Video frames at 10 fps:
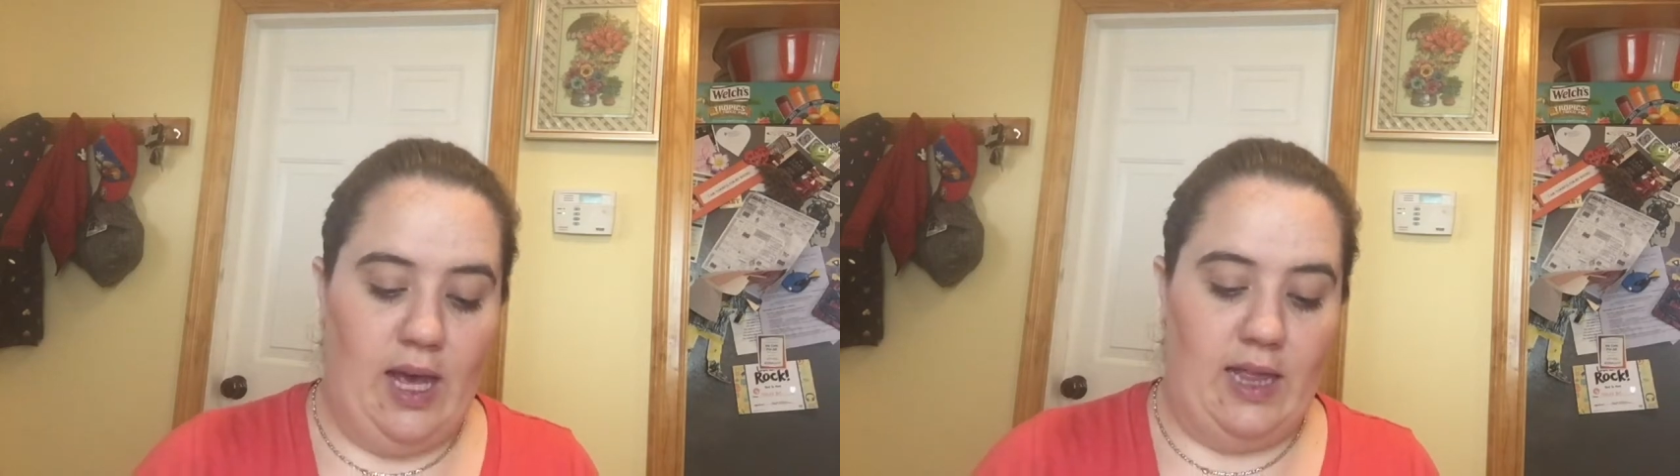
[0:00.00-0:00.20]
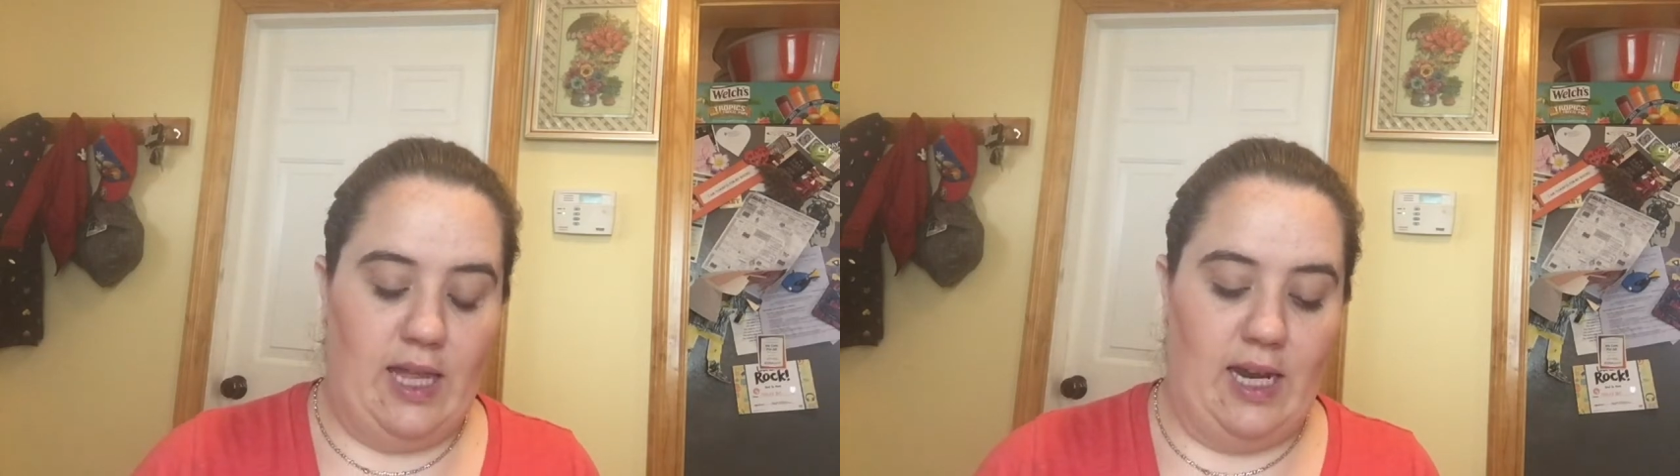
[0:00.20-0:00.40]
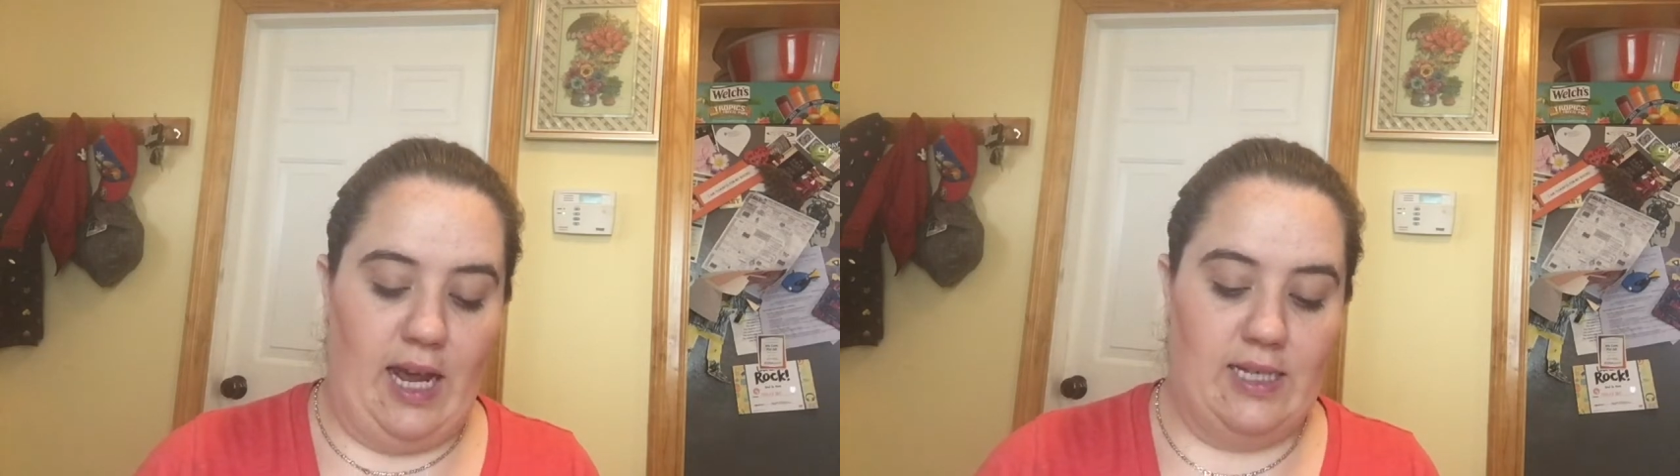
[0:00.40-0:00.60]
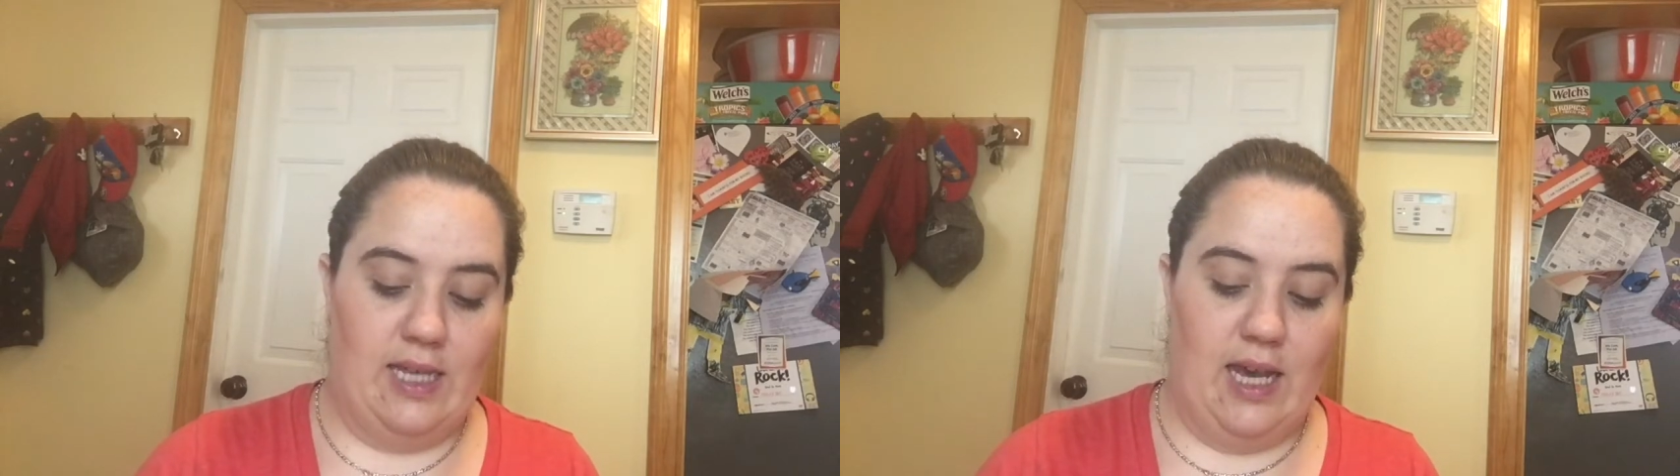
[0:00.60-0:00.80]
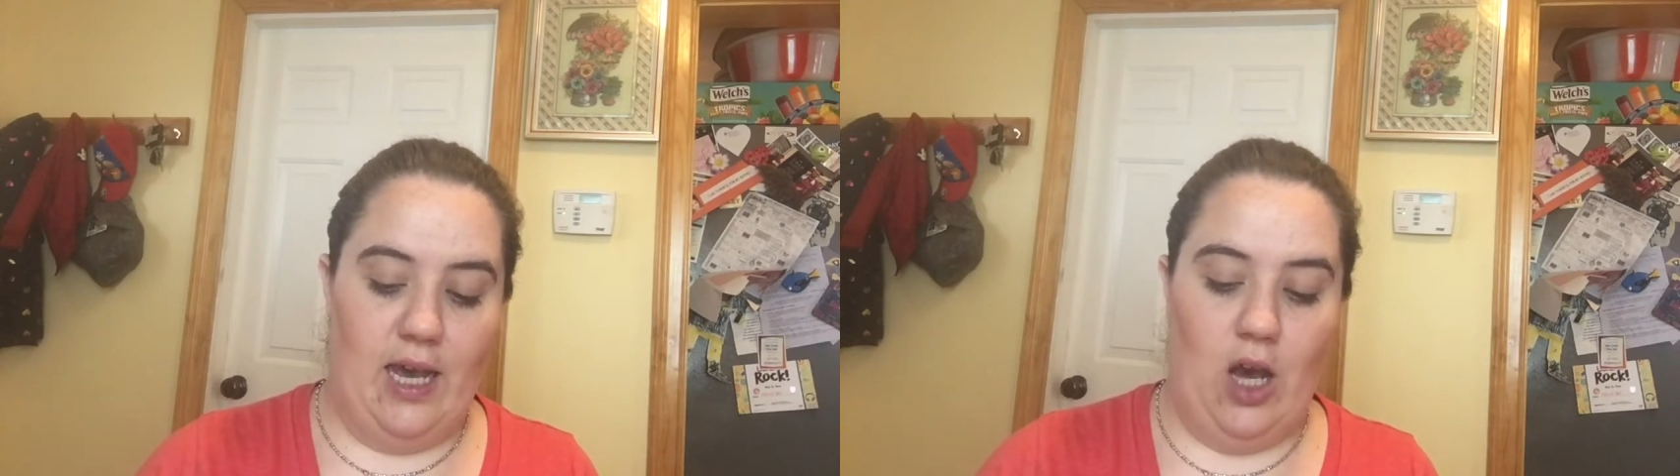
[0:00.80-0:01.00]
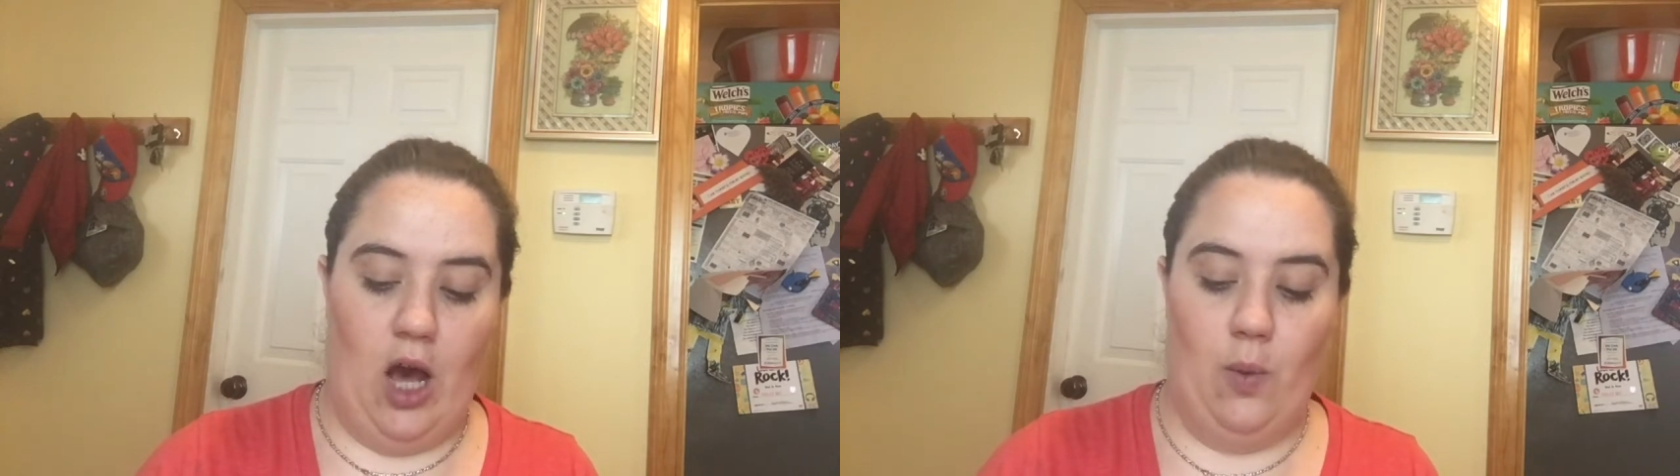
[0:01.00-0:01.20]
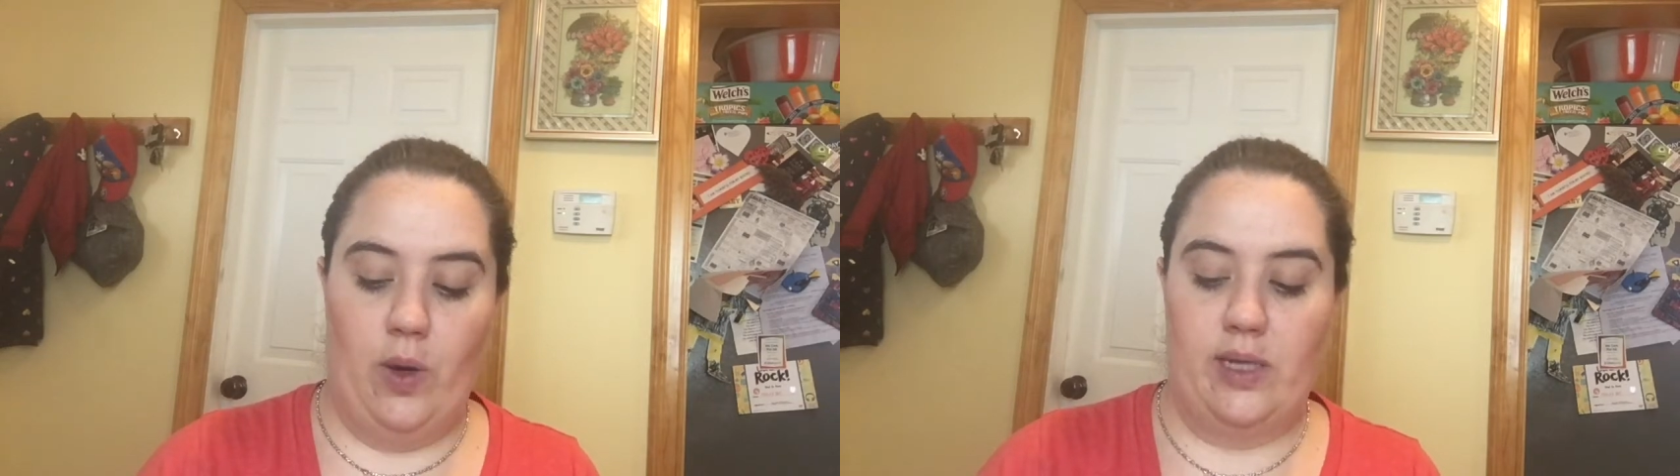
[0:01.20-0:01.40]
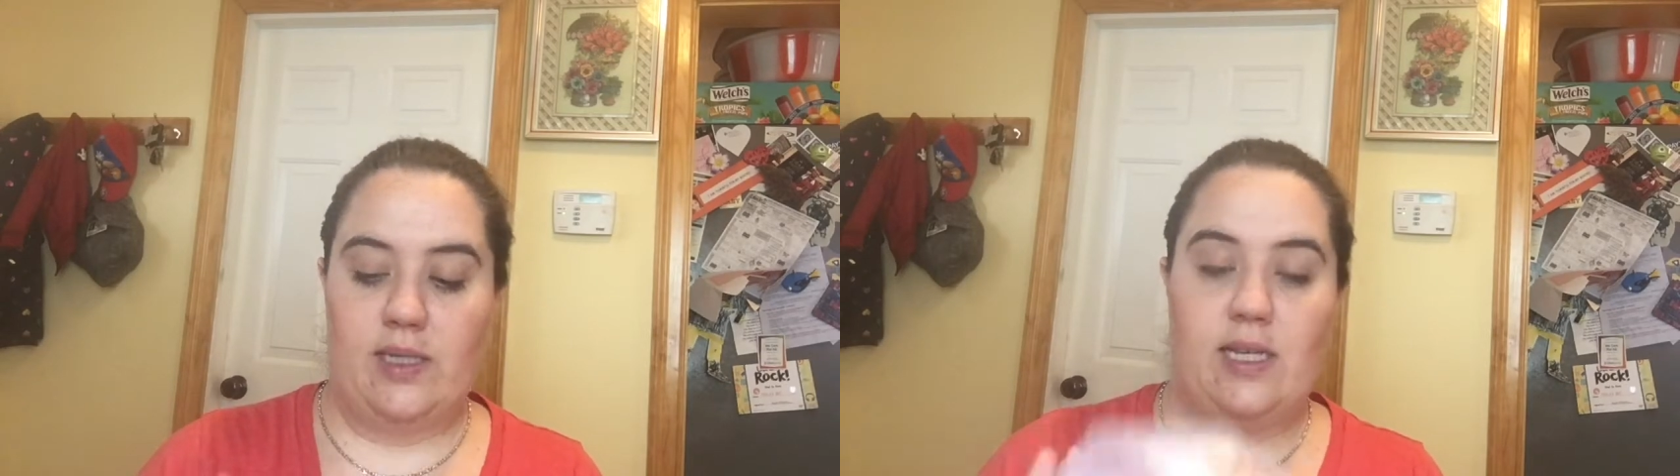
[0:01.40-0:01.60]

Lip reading: The next thing I got was